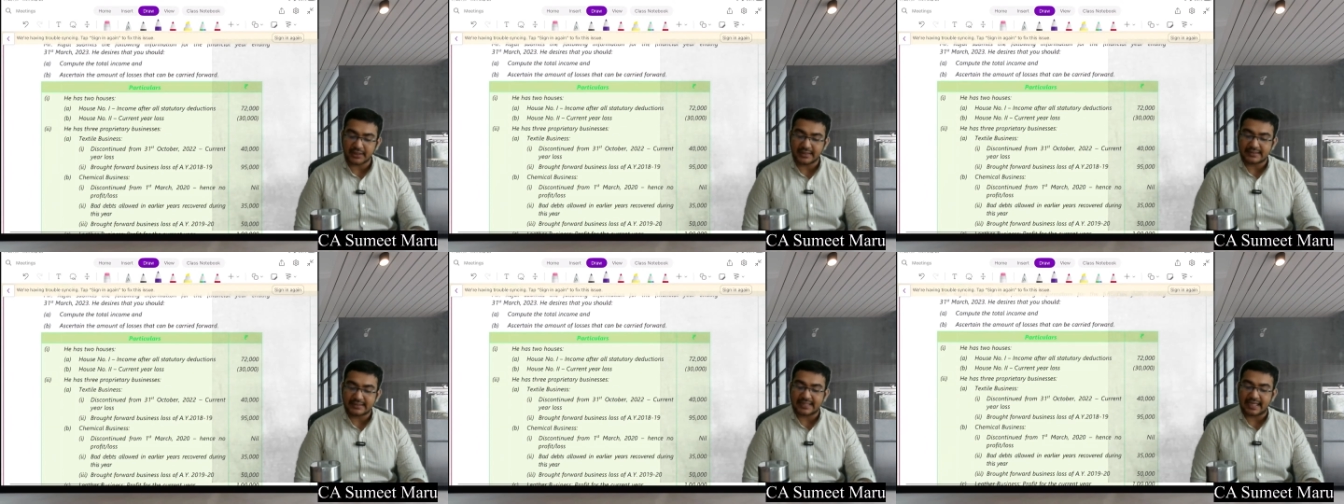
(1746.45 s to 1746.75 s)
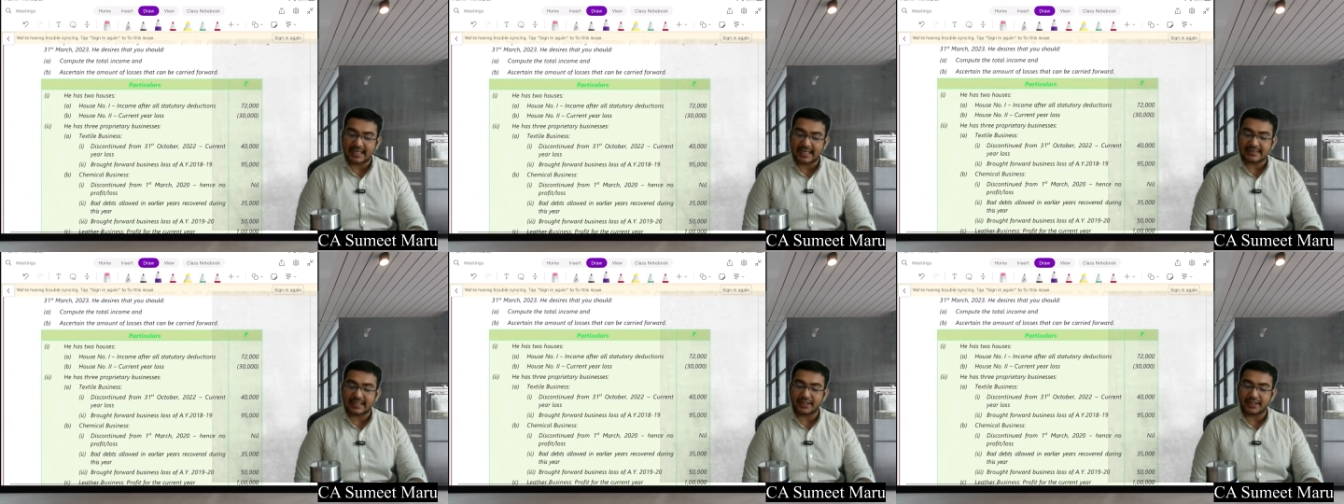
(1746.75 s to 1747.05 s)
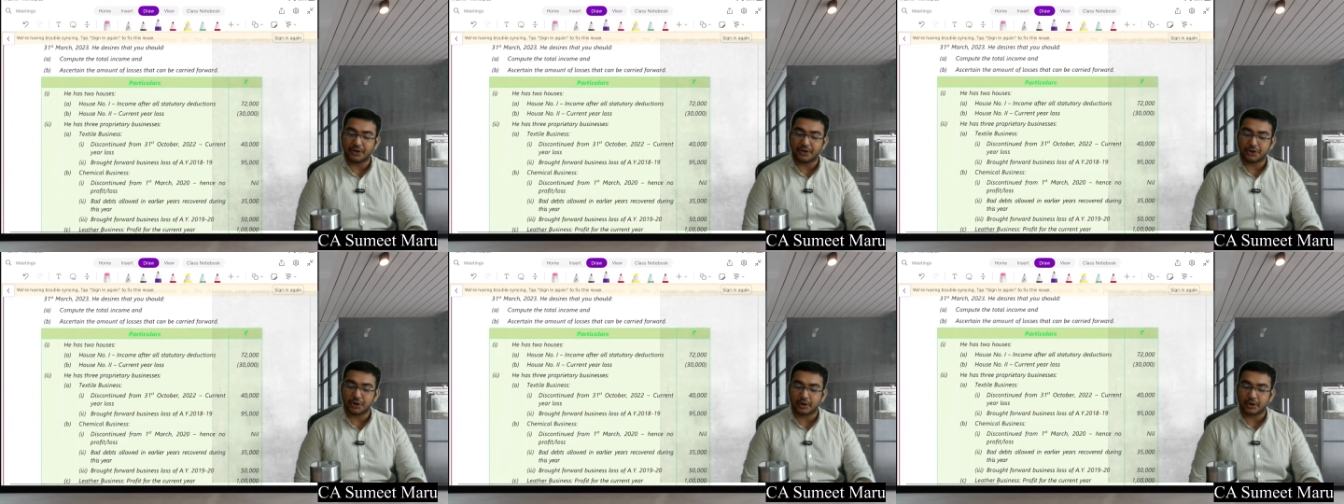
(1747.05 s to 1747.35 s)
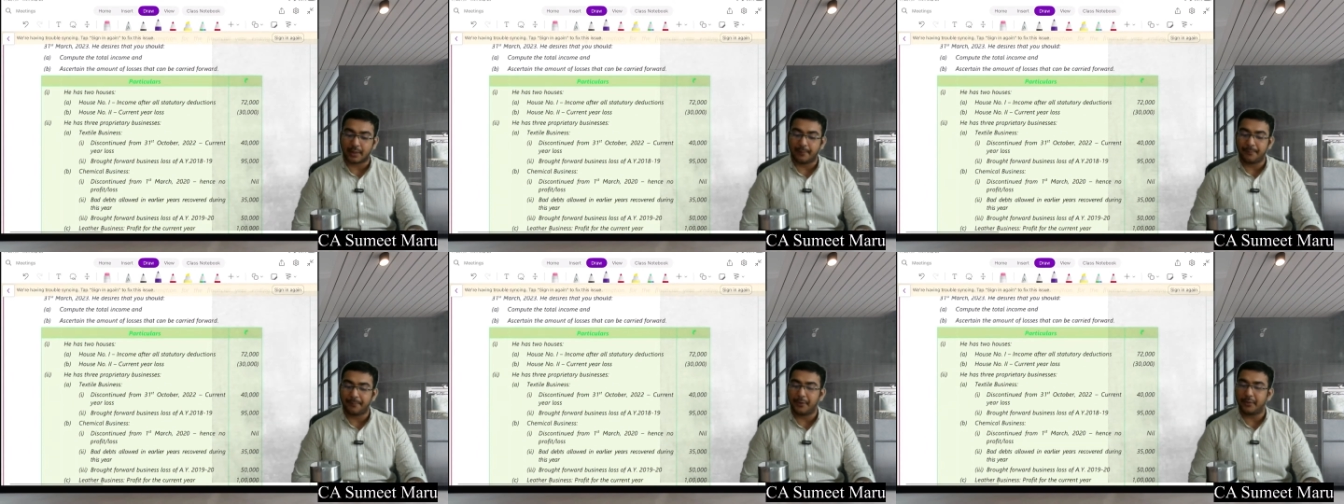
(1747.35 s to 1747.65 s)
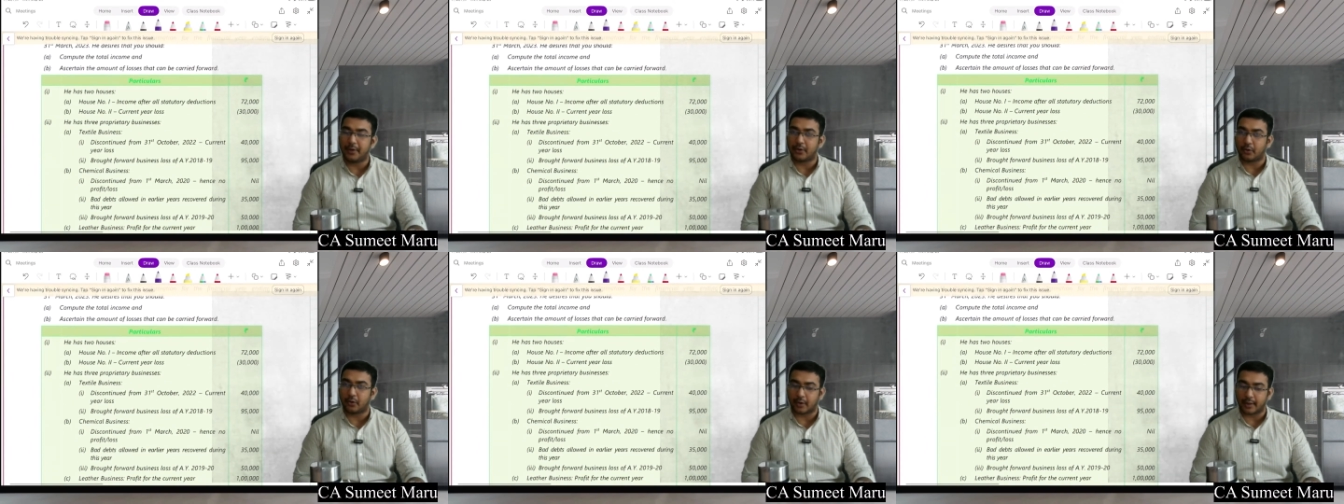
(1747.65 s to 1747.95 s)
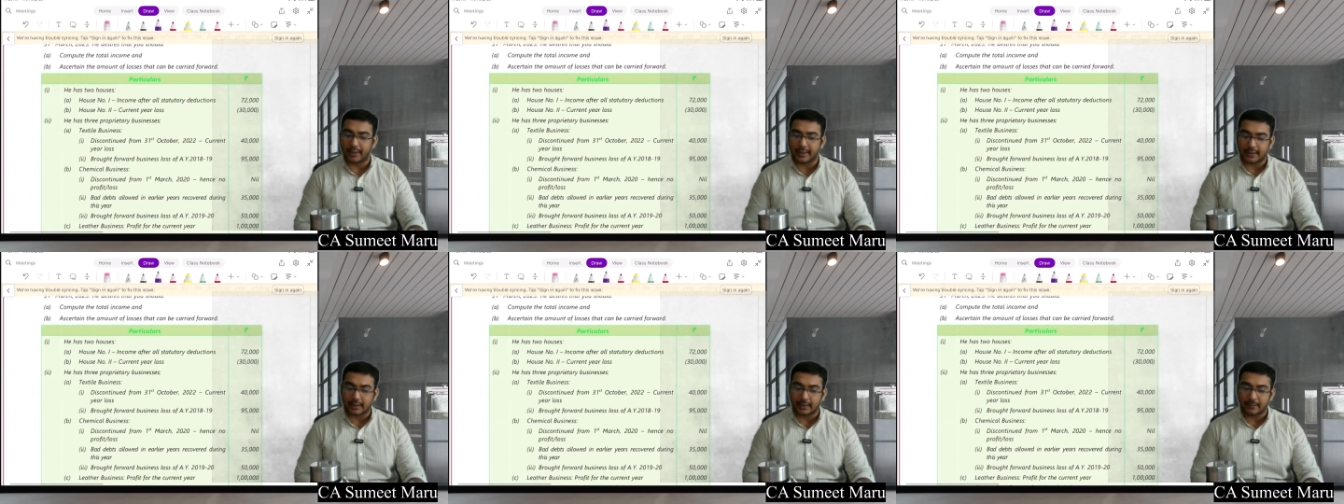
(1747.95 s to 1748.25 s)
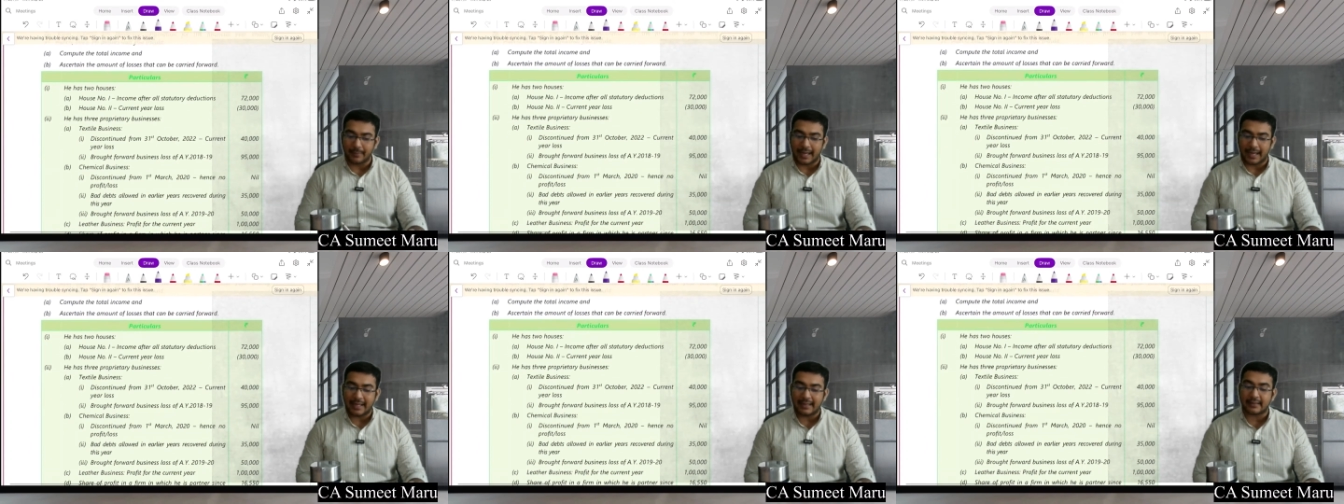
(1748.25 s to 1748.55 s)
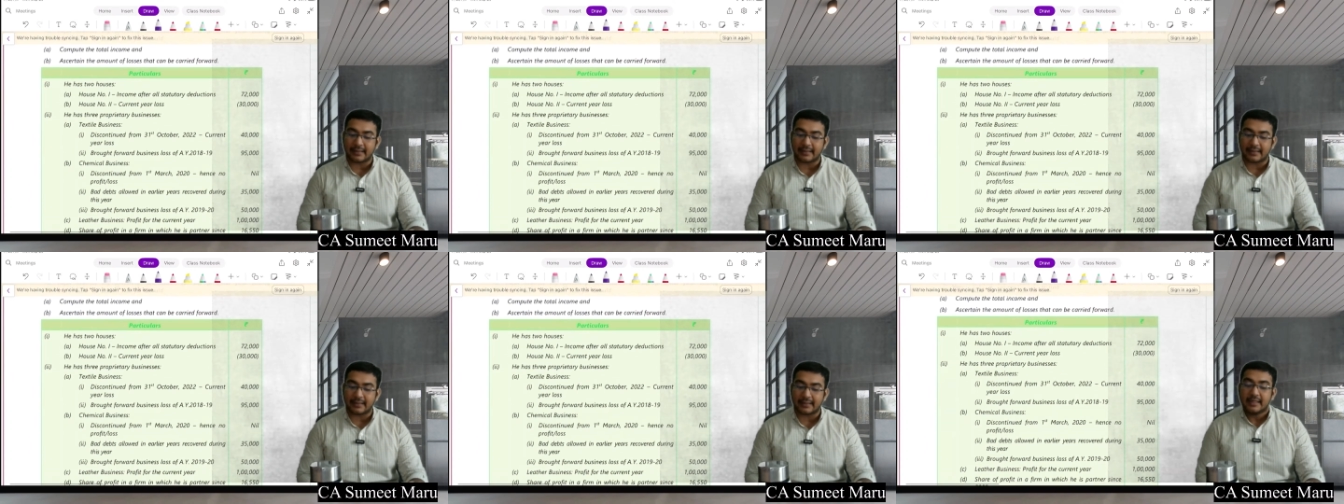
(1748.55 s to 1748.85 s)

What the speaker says: He desires that you should compute the total income and